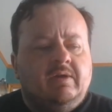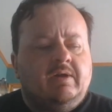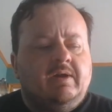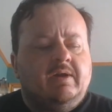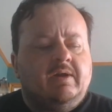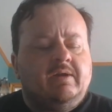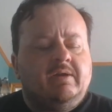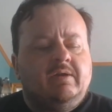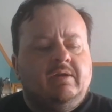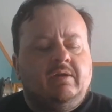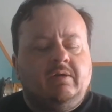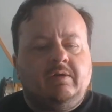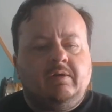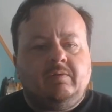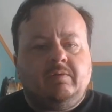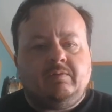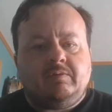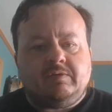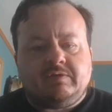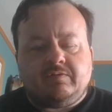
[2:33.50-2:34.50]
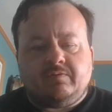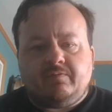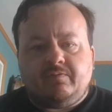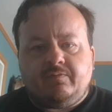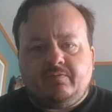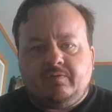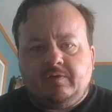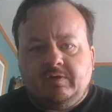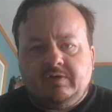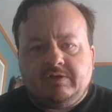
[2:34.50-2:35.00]
I hear
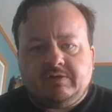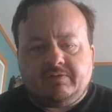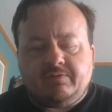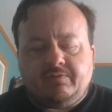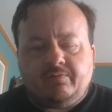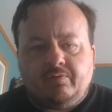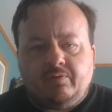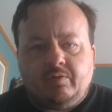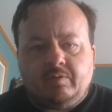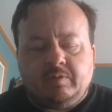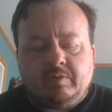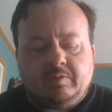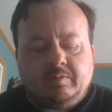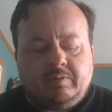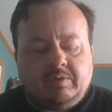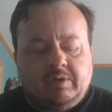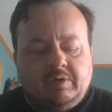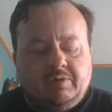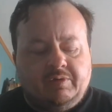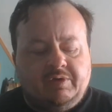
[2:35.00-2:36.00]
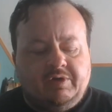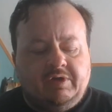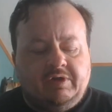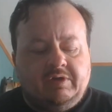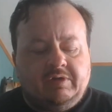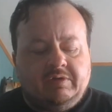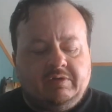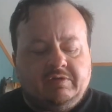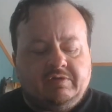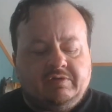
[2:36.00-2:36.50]
he's a former
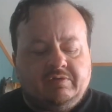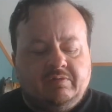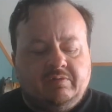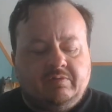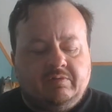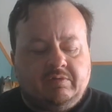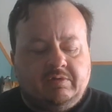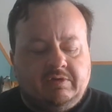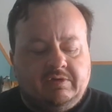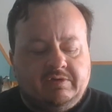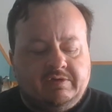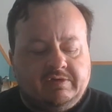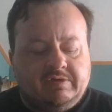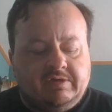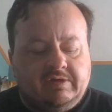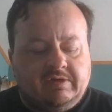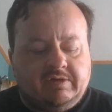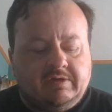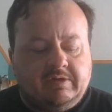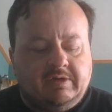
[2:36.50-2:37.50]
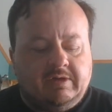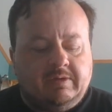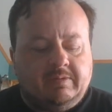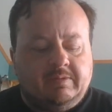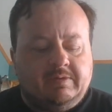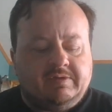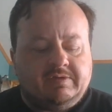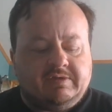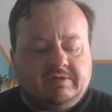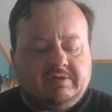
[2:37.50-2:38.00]
Marine, so his
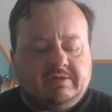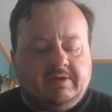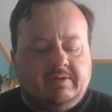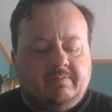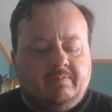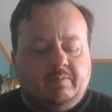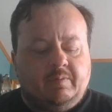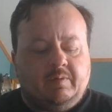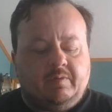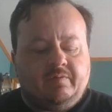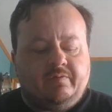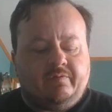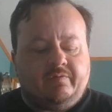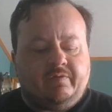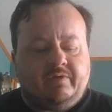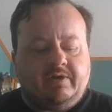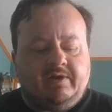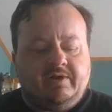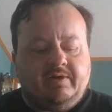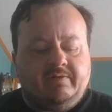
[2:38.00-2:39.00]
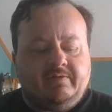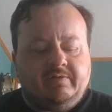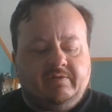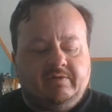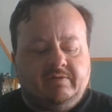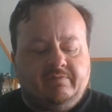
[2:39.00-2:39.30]
nickname is Semper Fi.